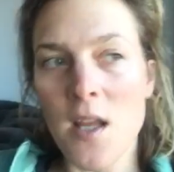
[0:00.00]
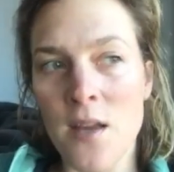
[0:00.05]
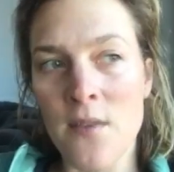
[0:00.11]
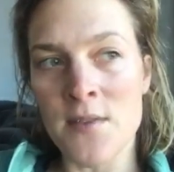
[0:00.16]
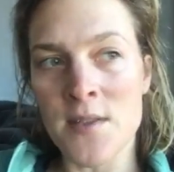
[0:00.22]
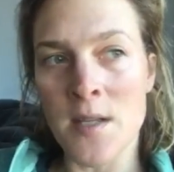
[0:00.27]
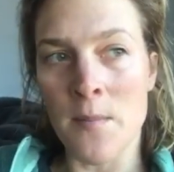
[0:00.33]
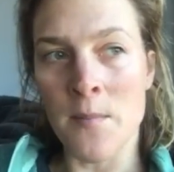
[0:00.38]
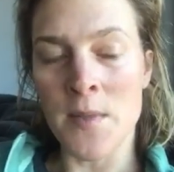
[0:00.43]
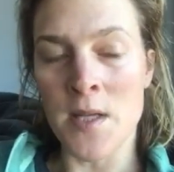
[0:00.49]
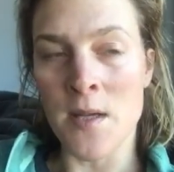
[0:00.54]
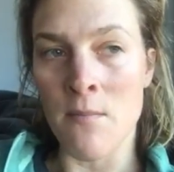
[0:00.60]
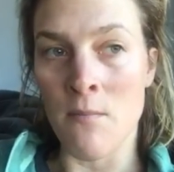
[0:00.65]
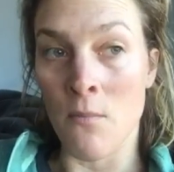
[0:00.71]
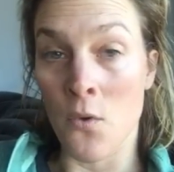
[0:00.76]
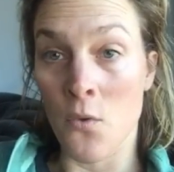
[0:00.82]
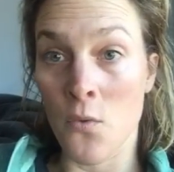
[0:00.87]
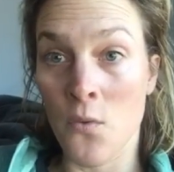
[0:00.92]
If somebody
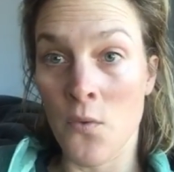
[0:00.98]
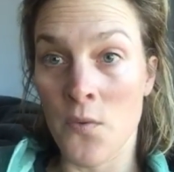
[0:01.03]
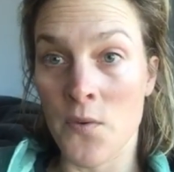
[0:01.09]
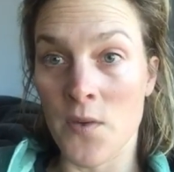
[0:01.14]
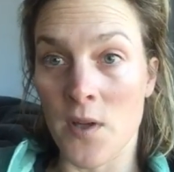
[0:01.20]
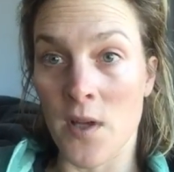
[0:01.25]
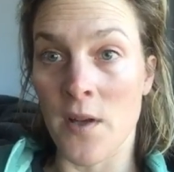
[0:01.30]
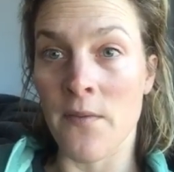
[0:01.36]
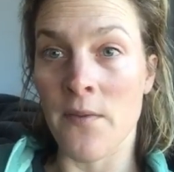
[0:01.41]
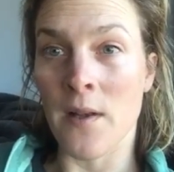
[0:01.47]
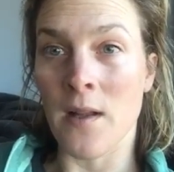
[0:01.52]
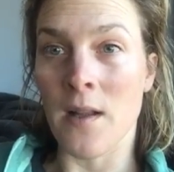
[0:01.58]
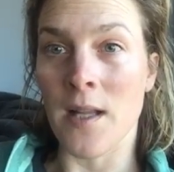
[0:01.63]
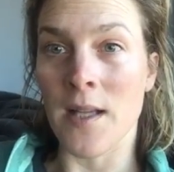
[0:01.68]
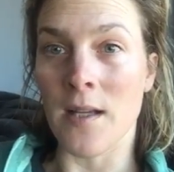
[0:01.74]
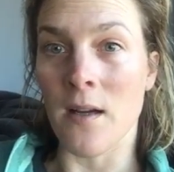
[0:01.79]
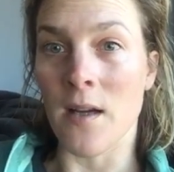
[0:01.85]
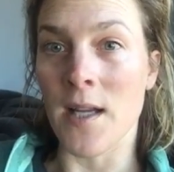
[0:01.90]
moved, I felt
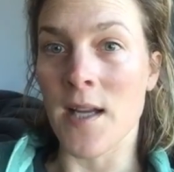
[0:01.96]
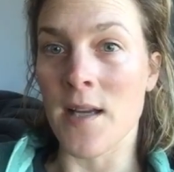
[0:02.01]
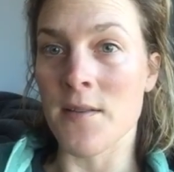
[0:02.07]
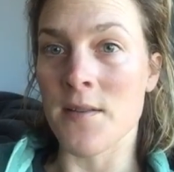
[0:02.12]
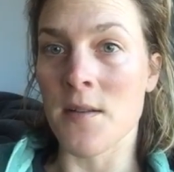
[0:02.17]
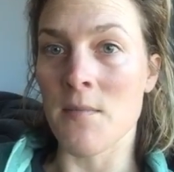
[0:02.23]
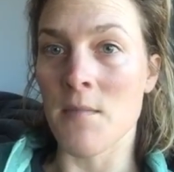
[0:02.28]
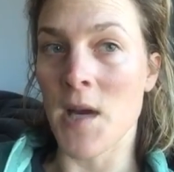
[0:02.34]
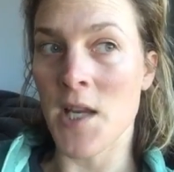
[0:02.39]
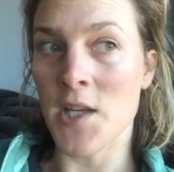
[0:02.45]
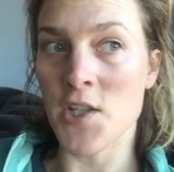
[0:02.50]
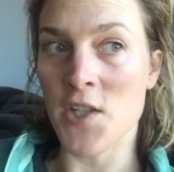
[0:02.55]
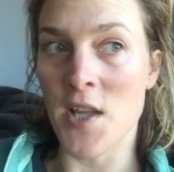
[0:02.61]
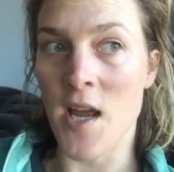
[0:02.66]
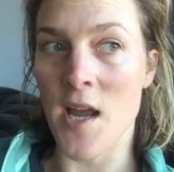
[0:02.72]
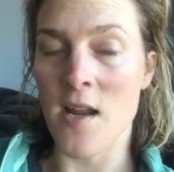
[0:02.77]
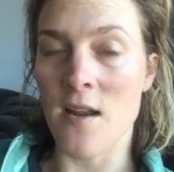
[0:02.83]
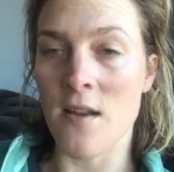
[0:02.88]
like I had to match
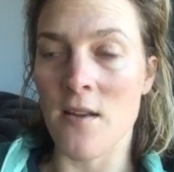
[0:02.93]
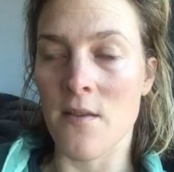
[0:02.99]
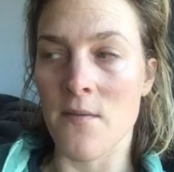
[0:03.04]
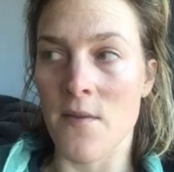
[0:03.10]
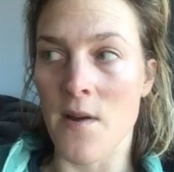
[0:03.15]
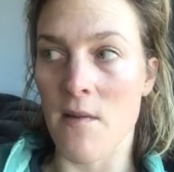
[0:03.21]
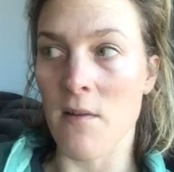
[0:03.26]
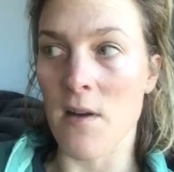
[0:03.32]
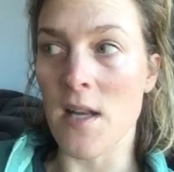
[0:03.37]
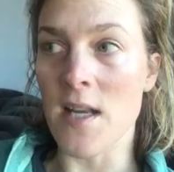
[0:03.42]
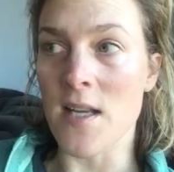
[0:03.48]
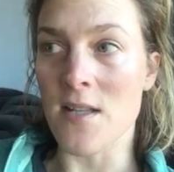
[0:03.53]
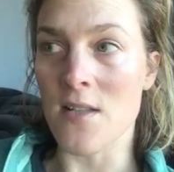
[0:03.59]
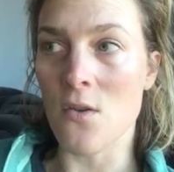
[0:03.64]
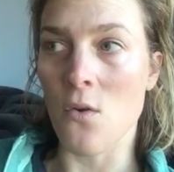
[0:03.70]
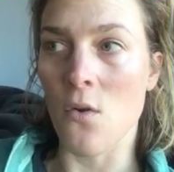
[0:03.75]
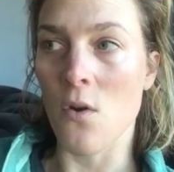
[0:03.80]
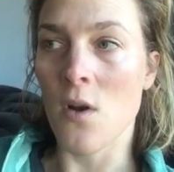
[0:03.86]
that at the very
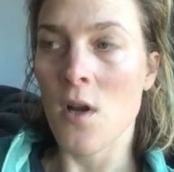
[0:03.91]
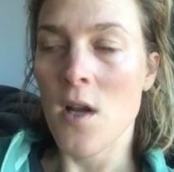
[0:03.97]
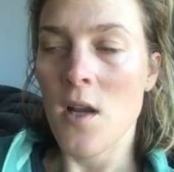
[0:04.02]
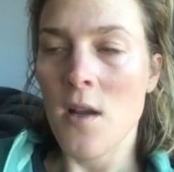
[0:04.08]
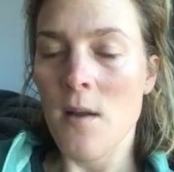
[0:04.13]
least, or